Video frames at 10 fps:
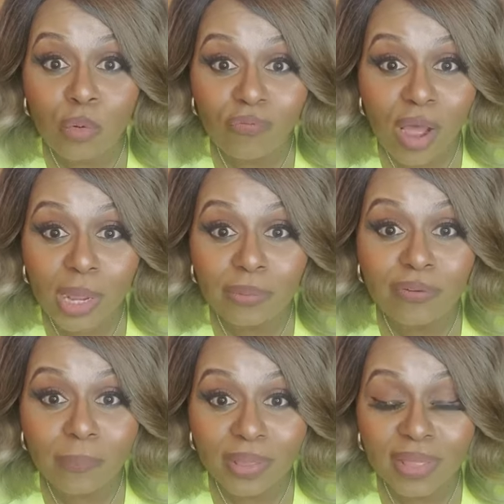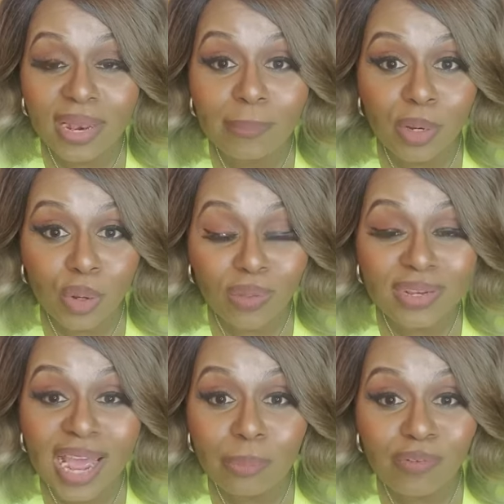volume to me. That let me know the
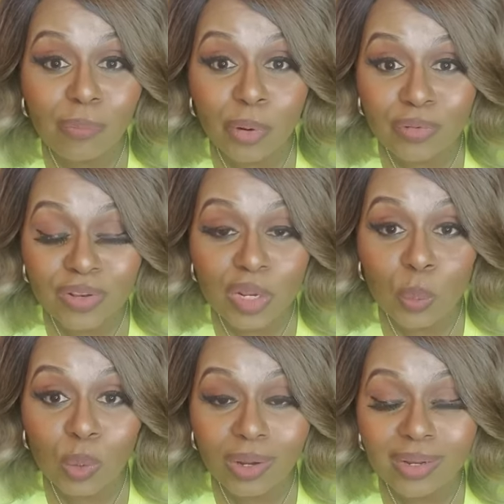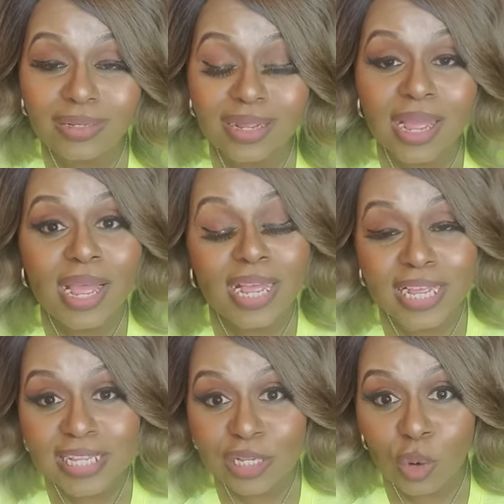type of person he was.
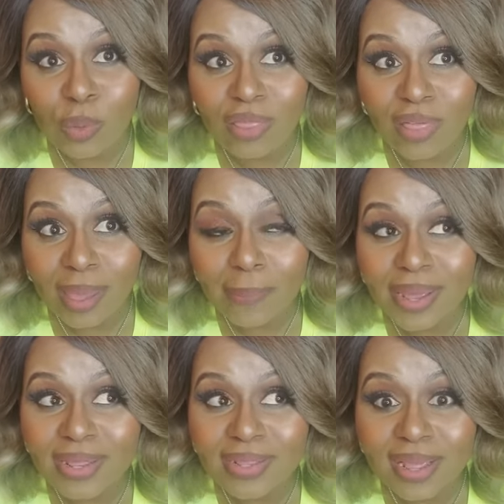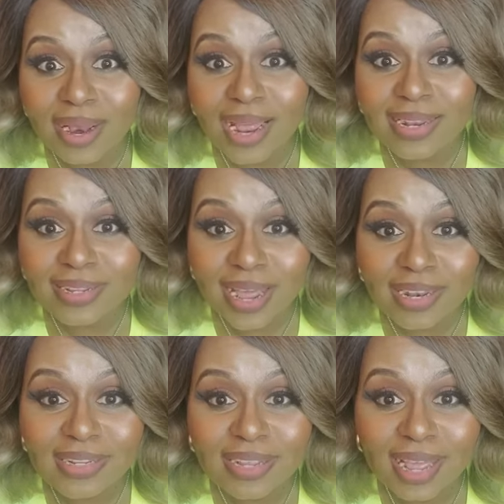And so with that being said, I
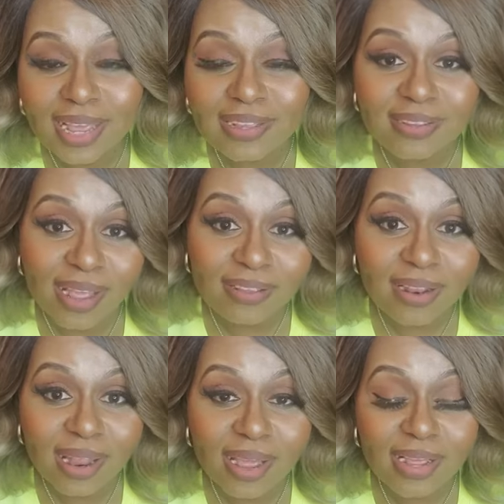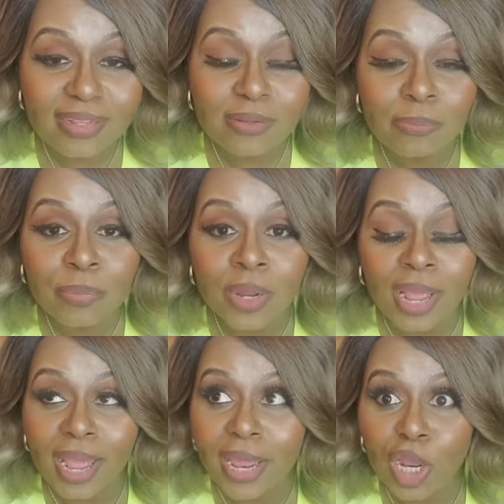decided to take his next class,
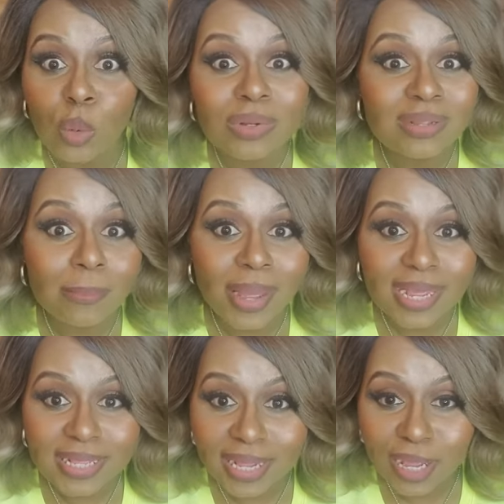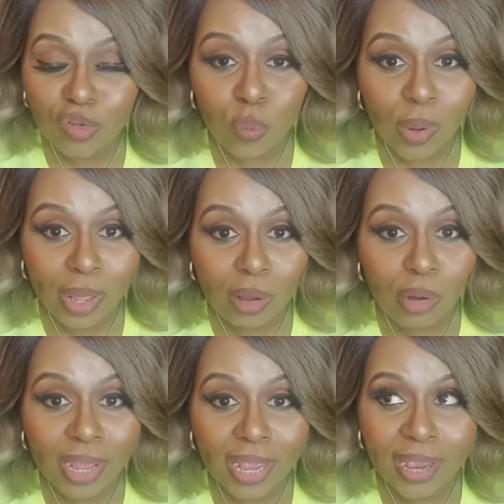and it was amazing as
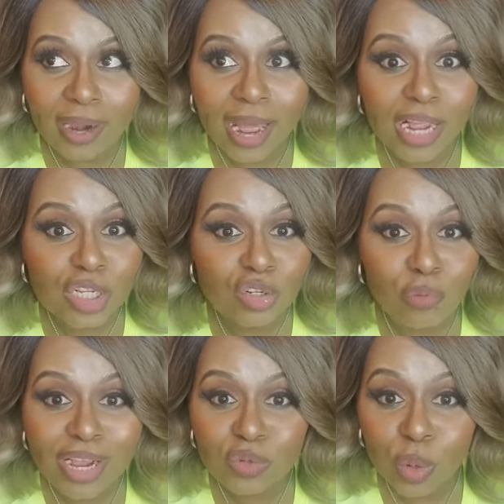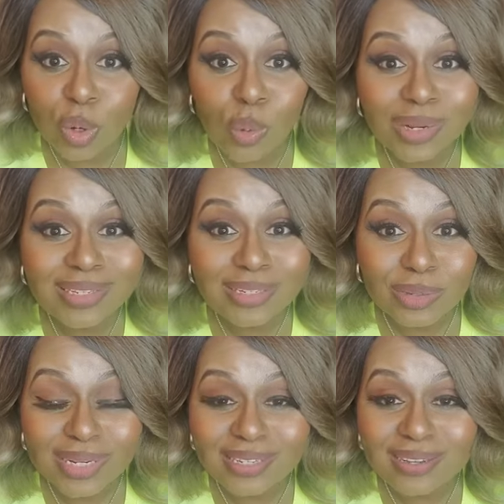well. And I just graduated on to his